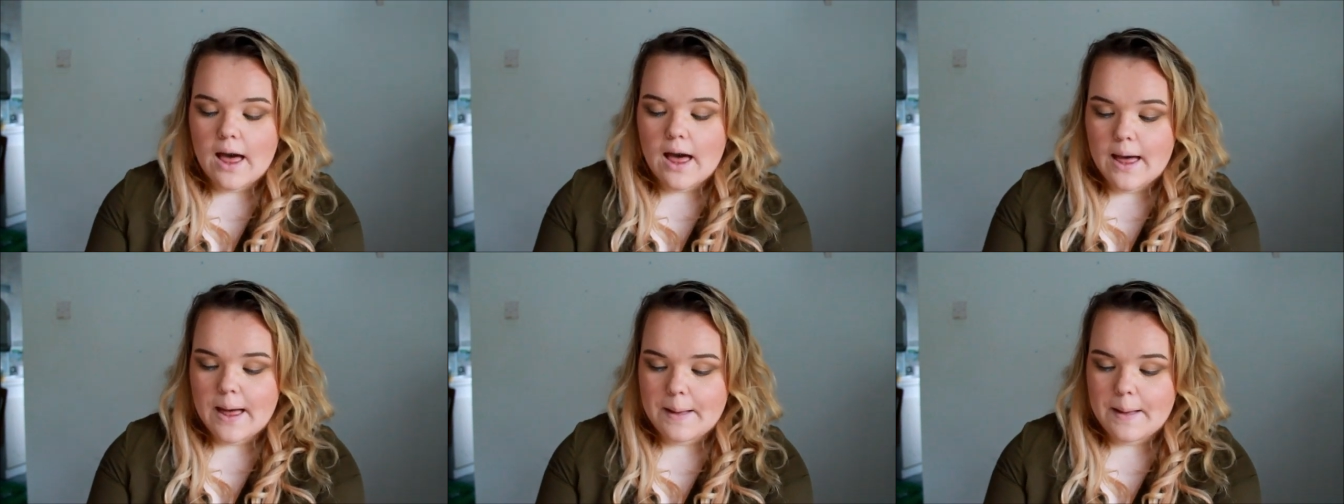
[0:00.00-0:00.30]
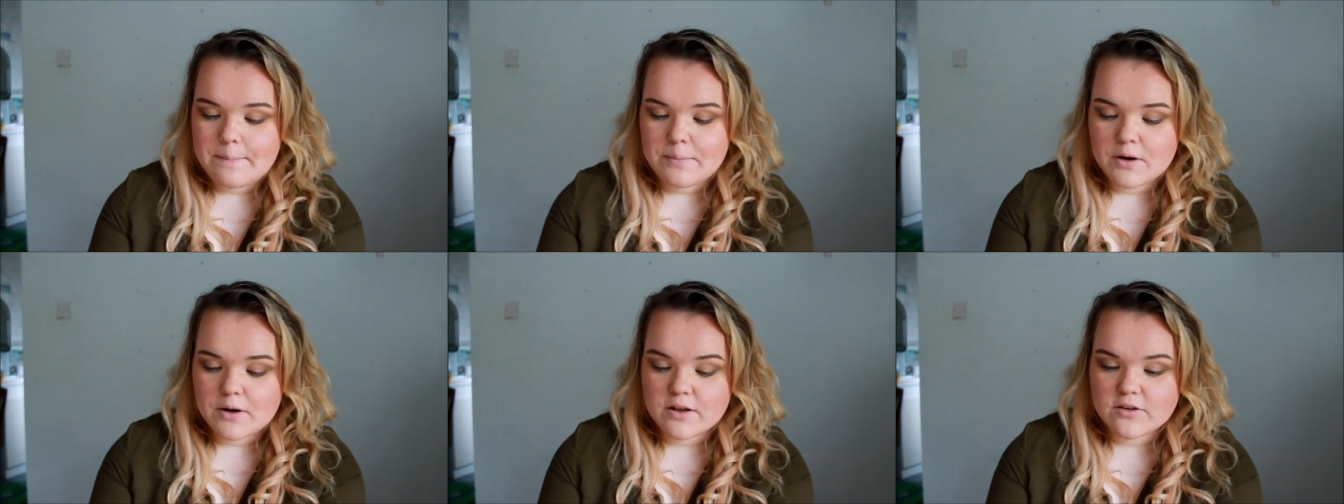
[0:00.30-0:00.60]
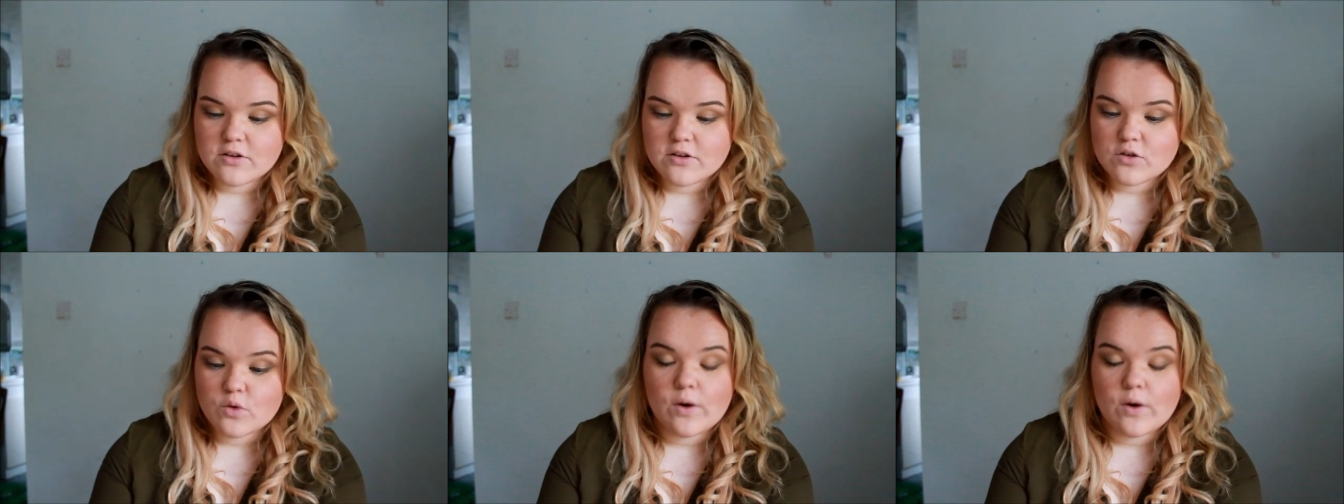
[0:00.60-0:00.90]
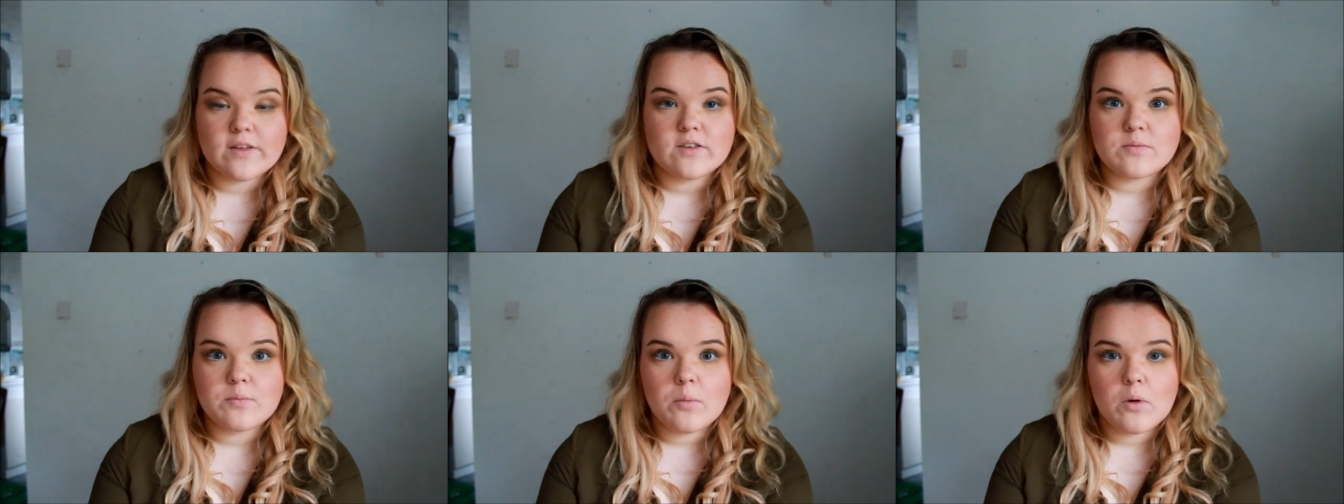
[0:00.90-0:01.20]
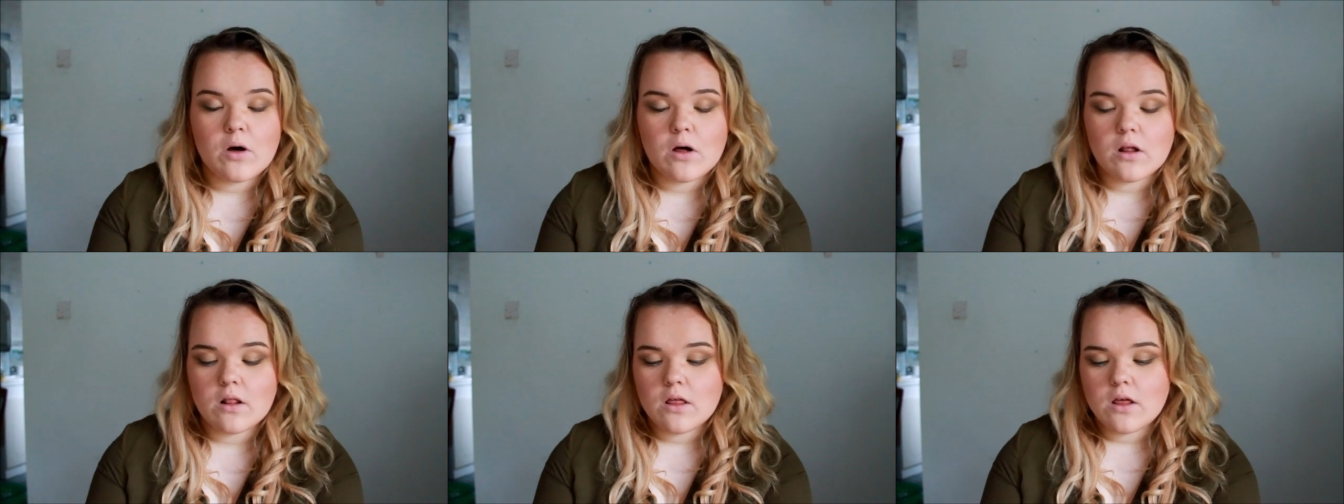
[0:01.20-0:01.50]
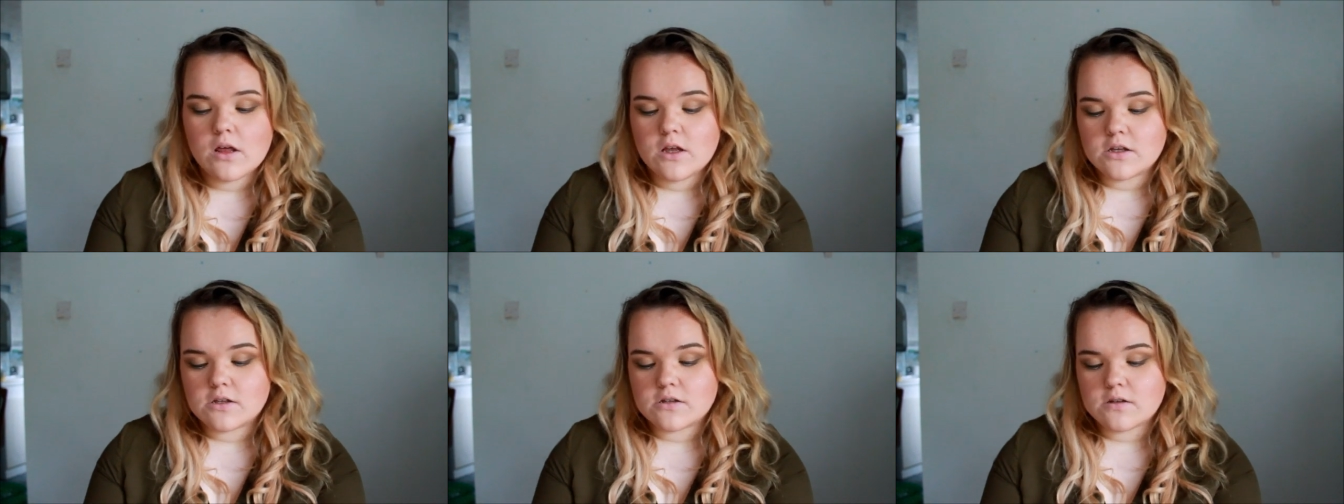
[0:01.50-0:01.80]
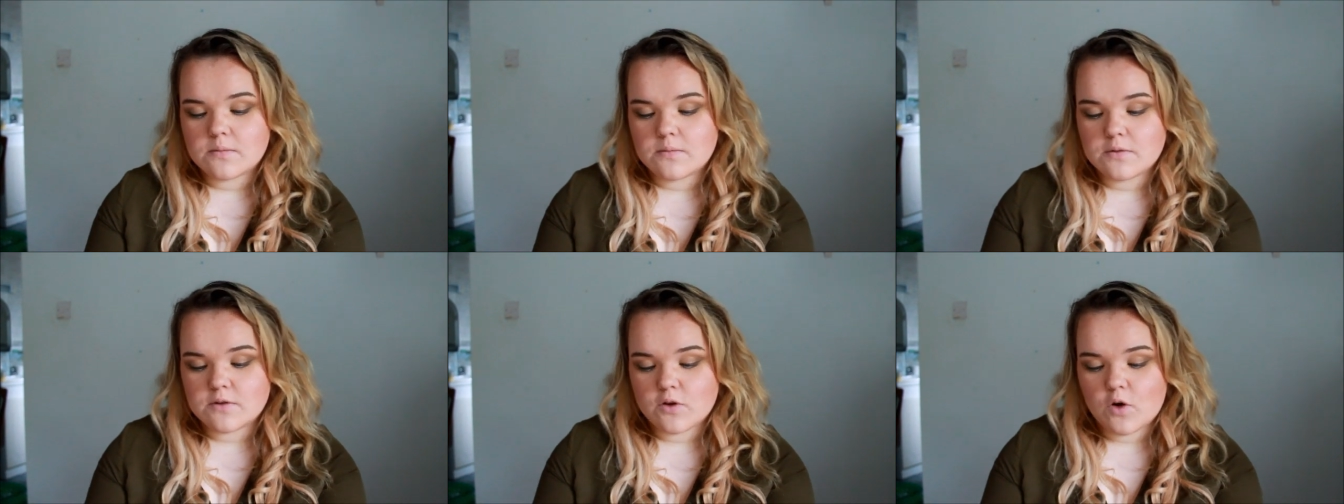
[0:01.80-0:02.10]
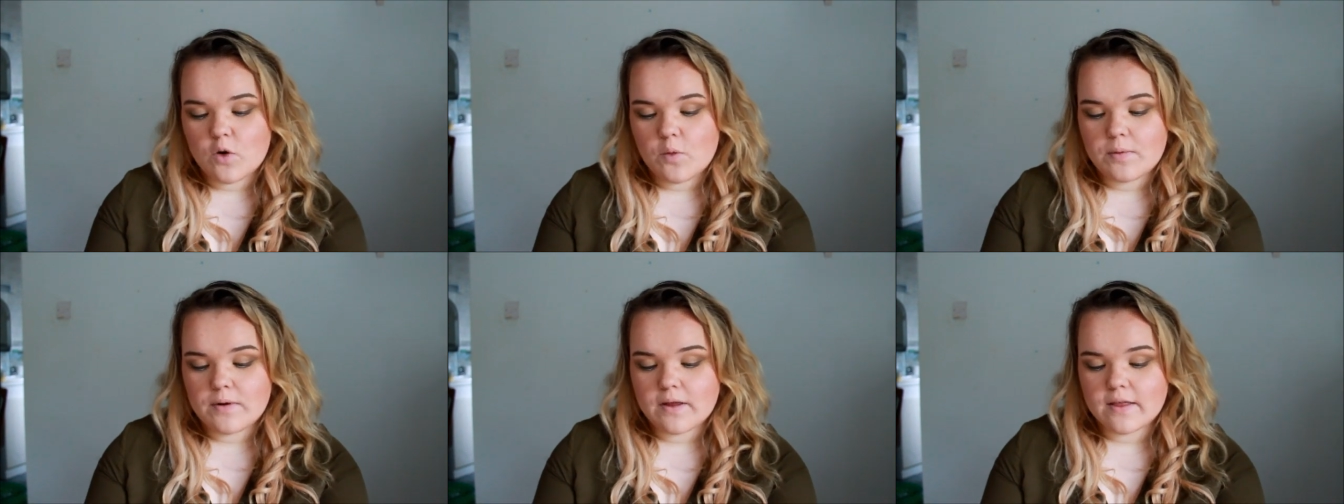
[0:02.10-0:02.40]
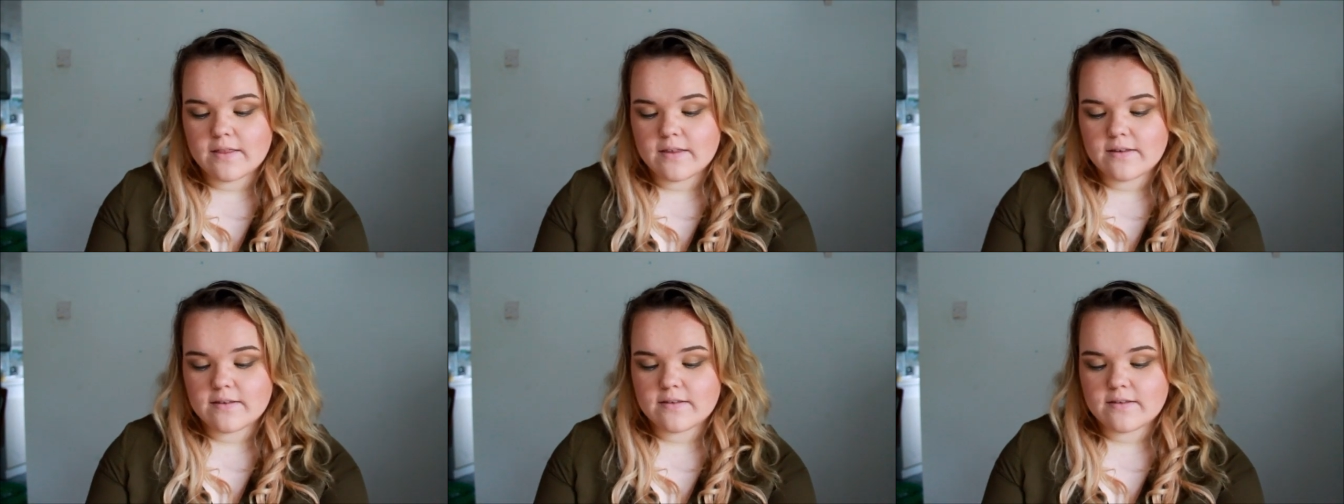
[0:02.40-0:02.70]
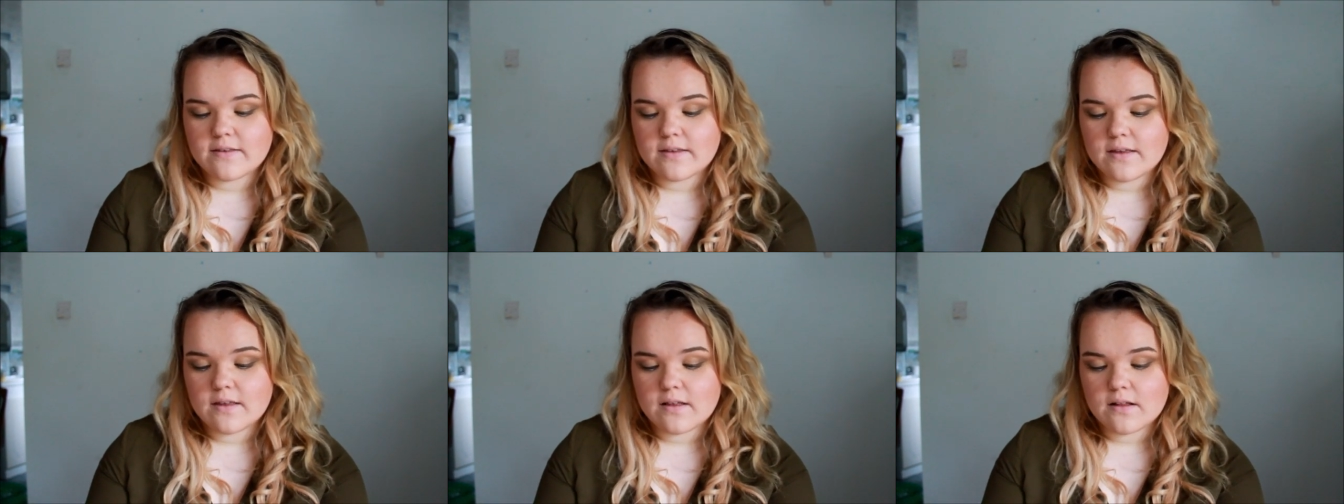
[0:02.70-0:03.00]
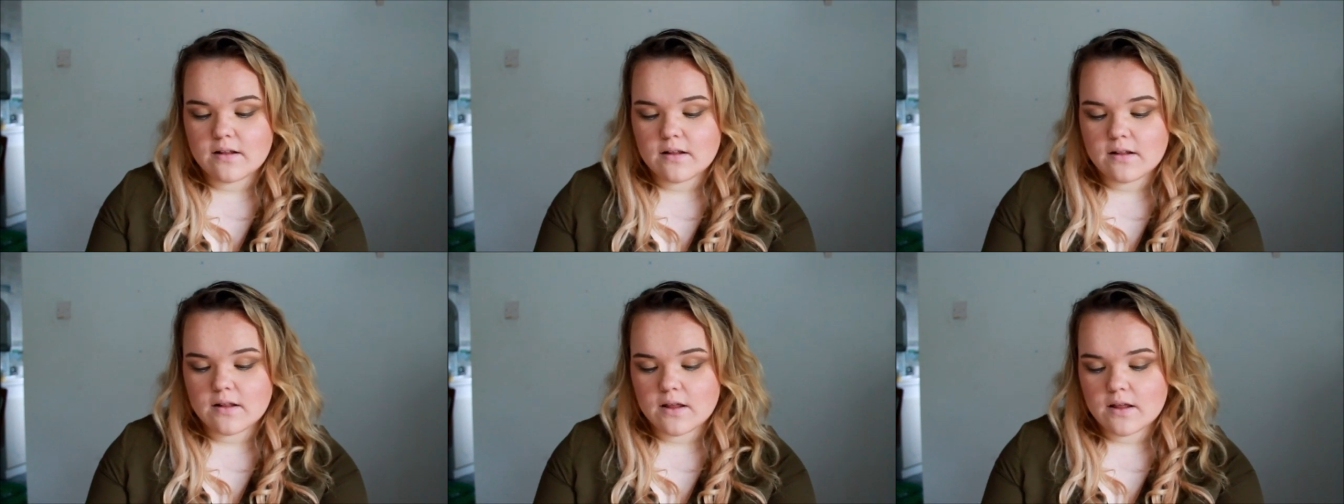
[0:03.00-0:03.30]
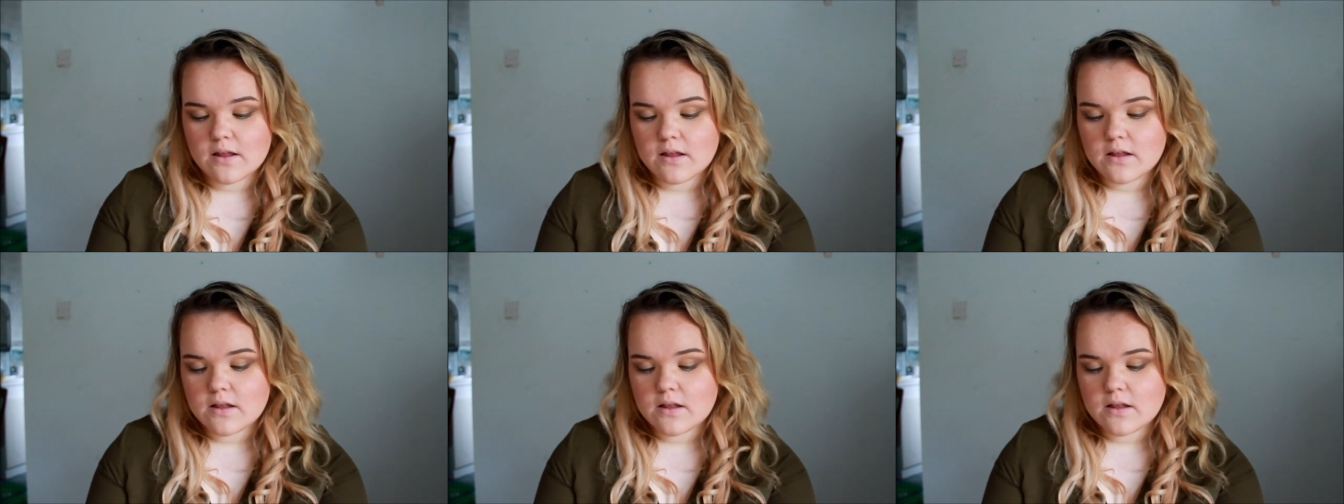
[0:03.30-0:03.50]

Um, but it's just quite small. So I'm just opening the seal